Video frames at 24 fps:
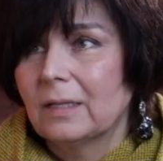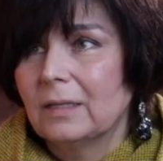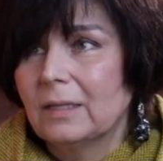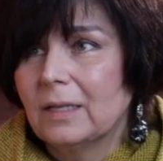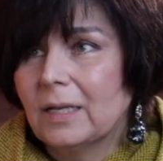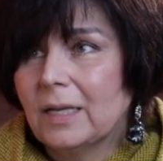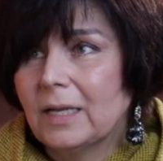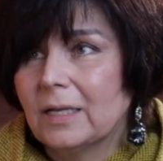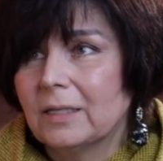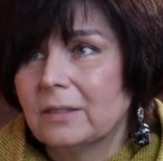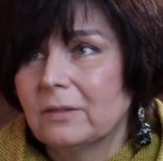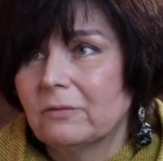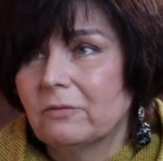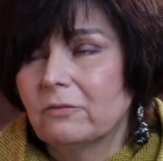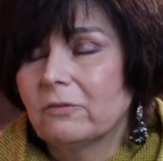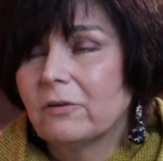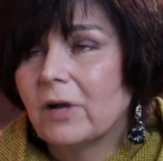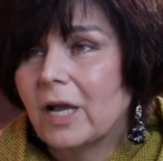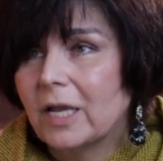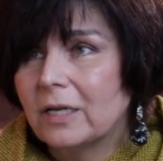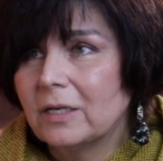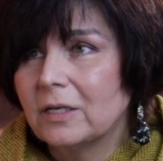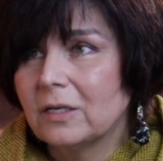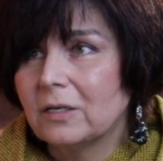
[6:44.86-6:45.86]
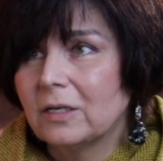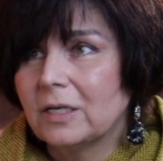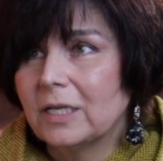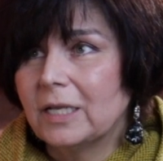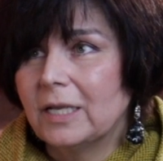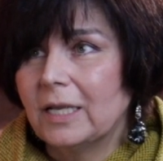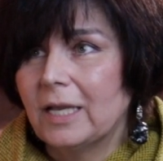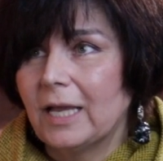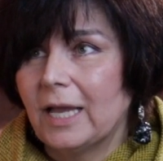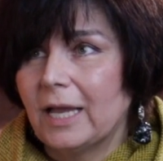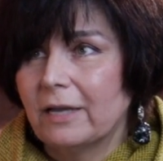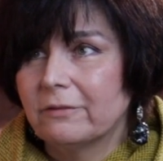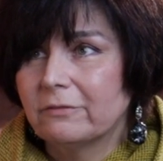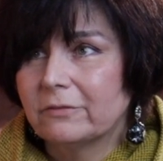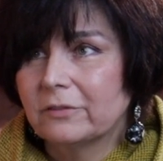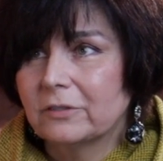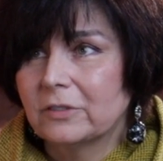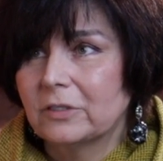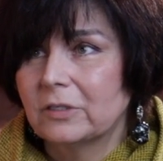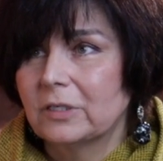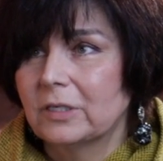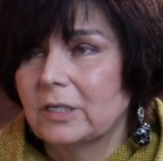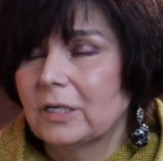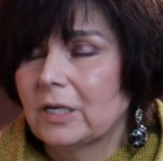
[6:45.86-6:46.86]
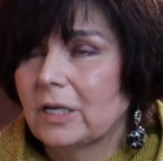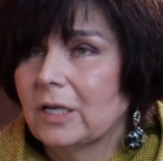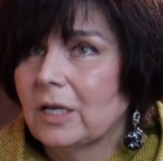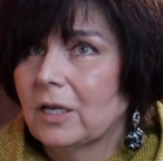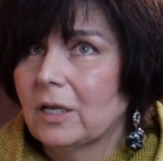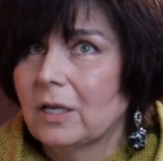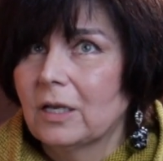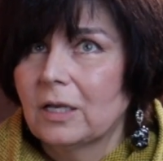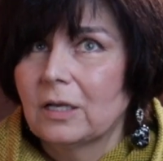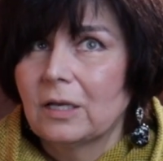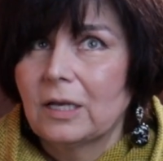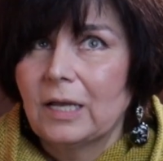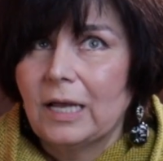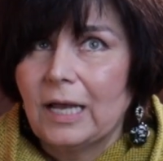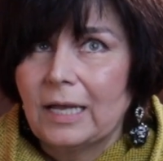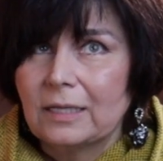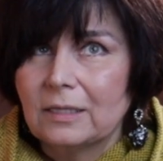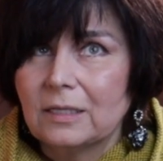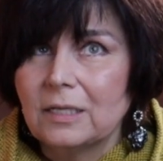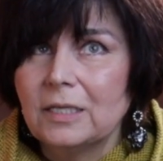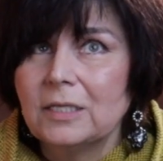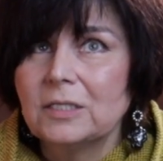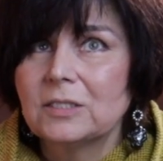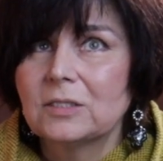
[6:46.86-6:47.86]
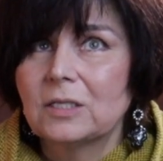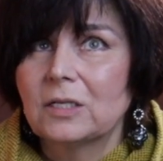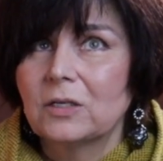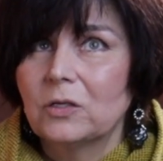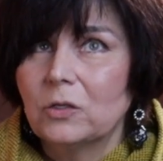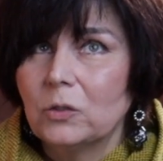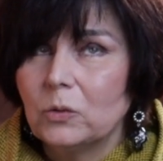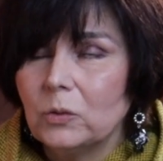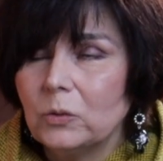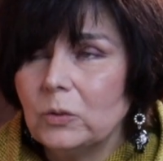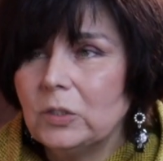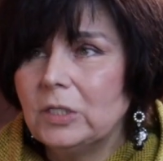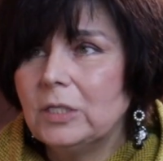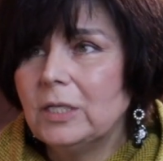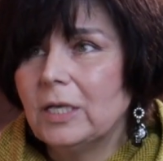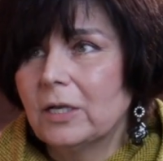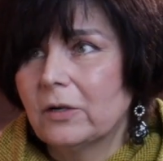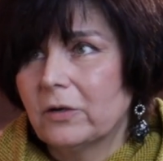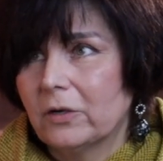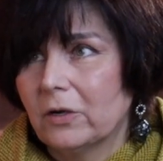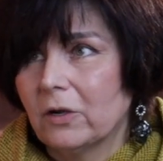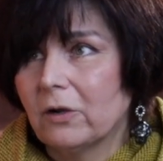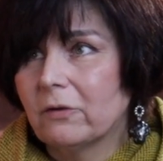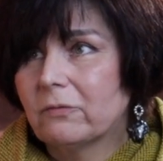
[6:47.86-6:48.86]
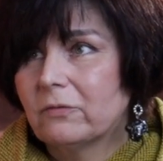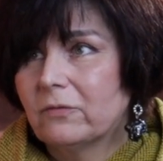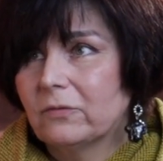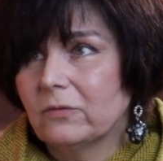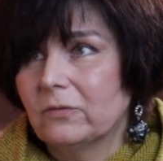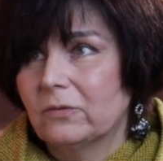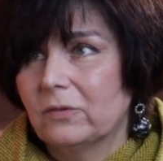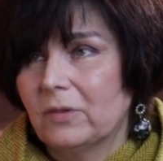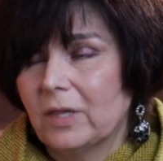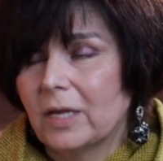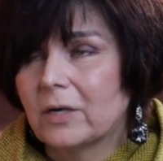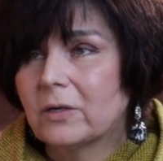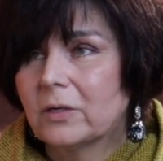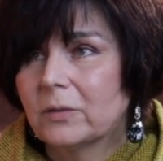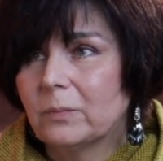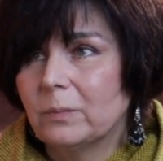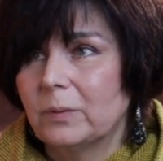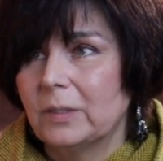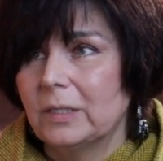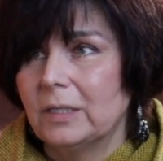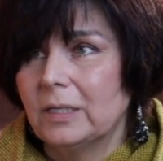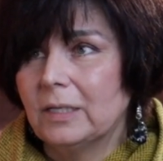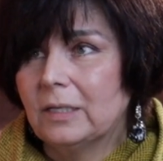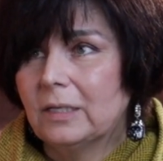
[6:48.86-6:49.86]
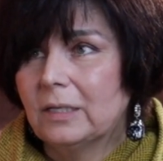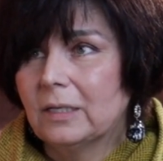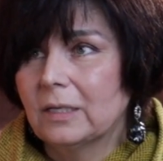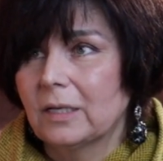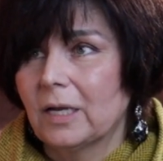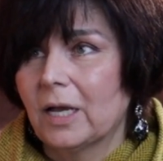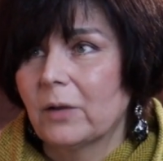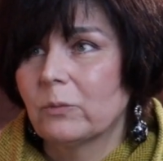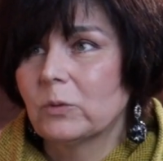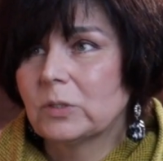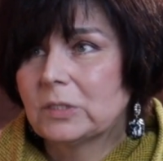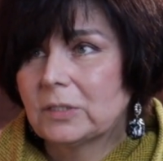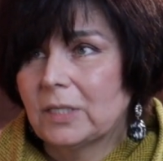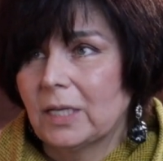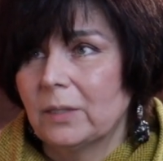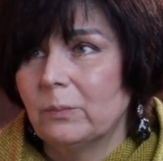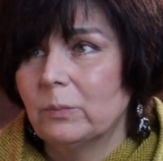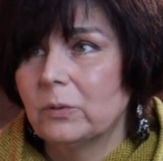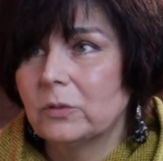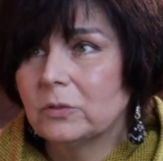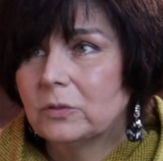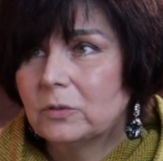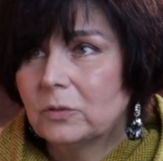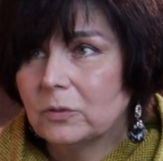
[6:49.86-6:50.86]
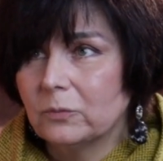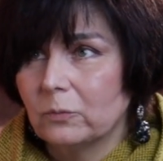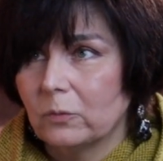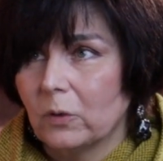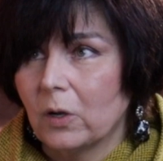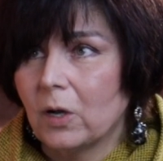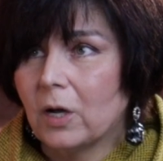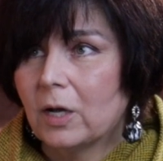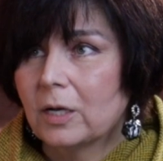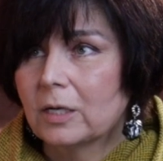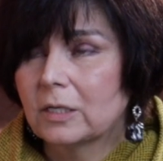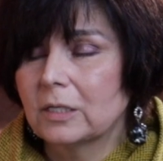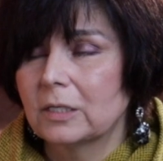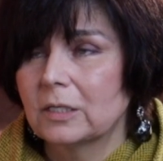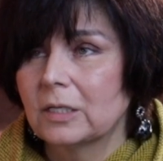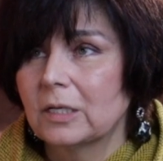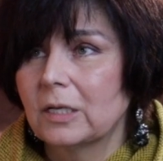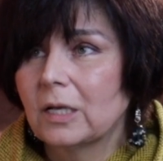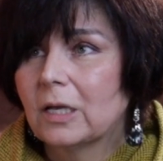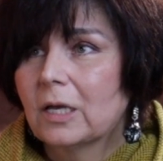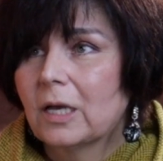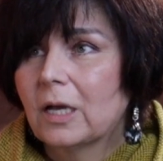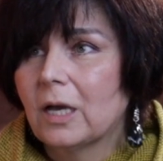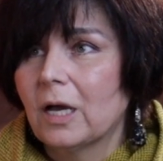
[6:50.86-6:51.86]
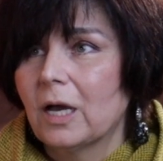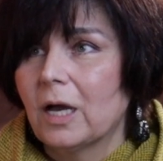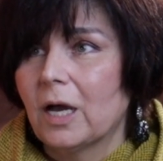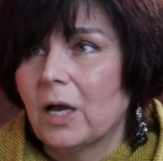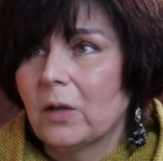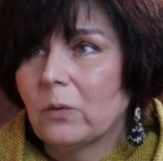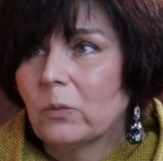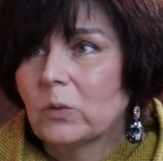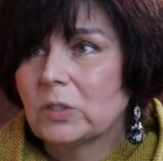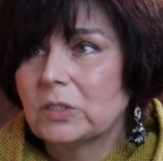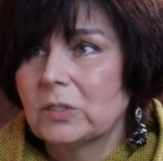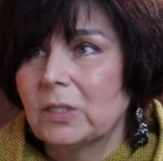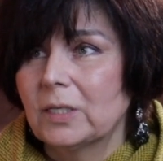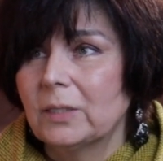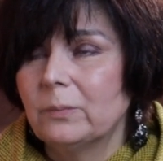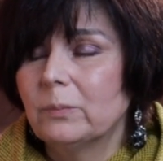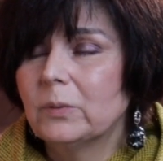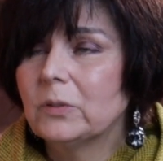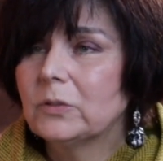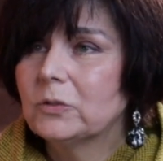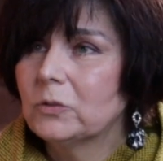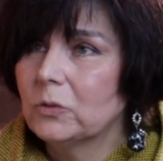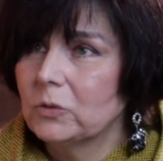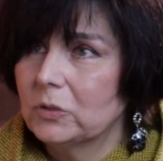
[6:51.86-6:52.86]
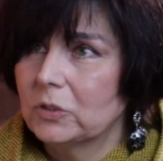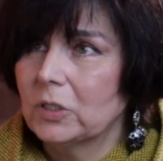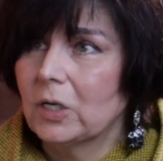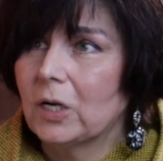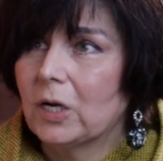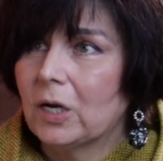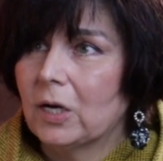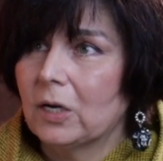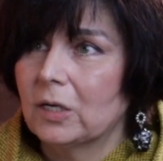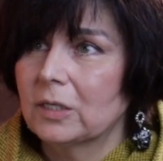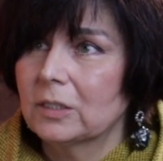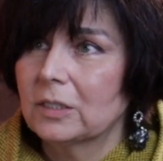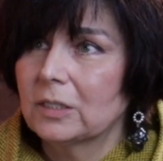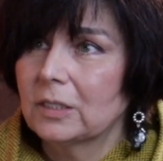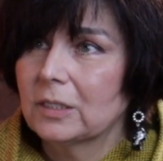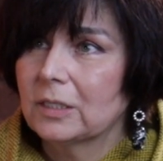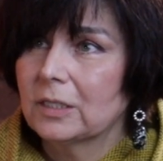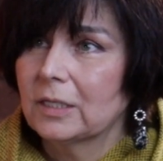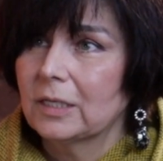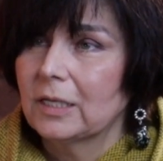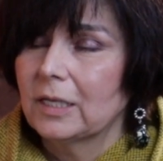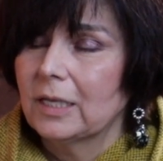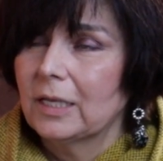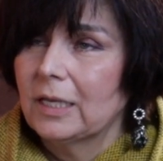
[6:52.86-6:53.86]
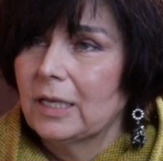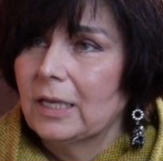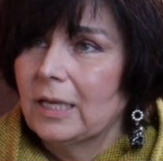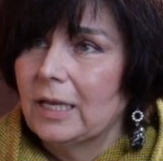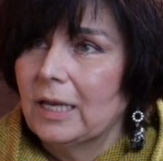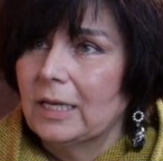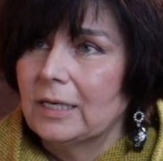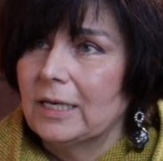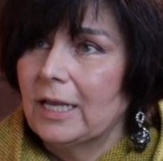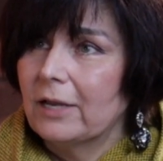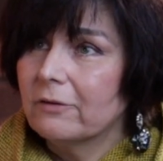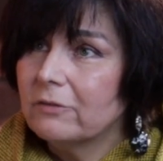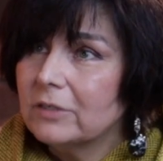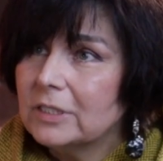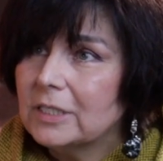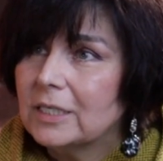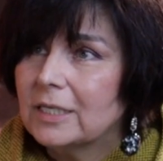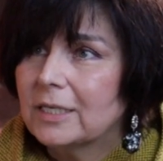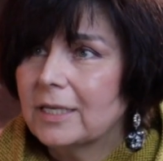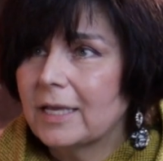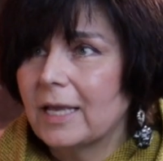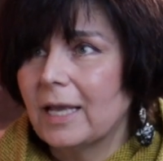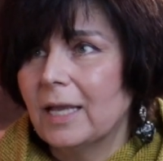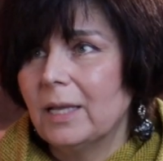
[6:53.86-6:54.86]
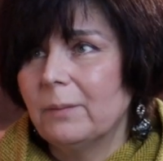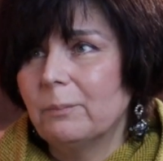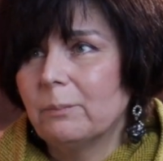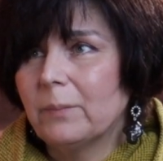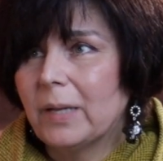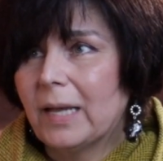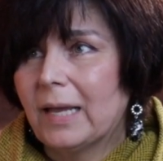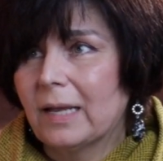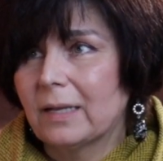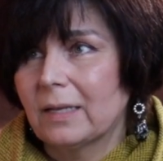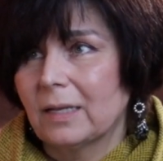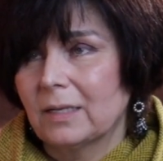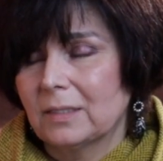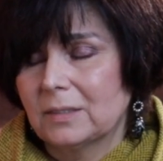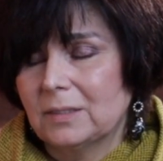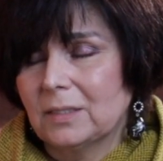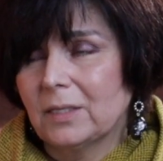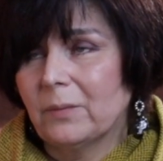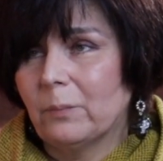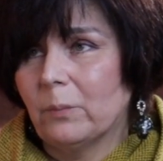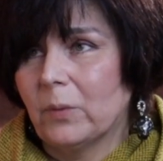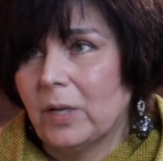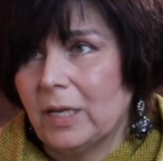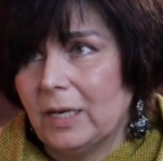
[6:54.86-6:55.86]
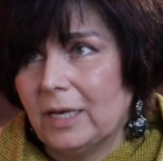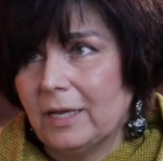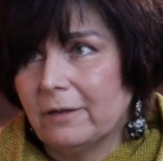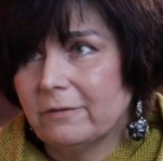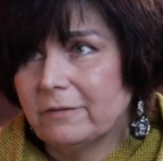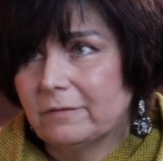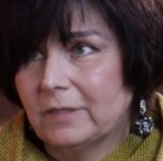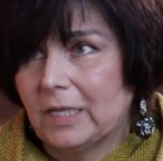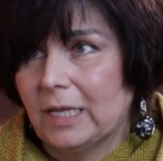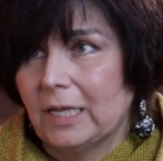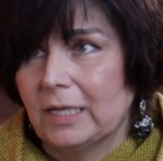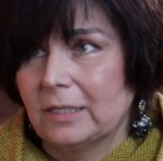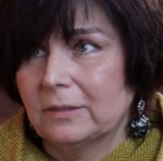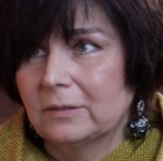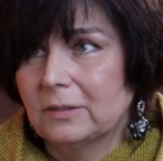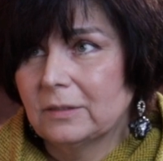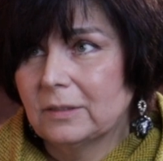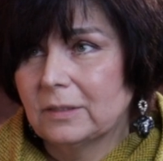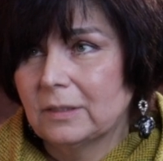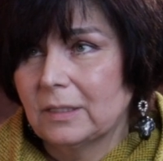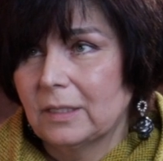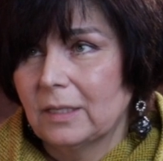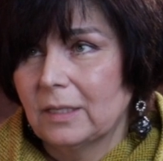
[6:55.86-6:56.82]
that finally, after at least a good year of therapy, I was able to walk, I was able to talk, and everything came back except my left hand.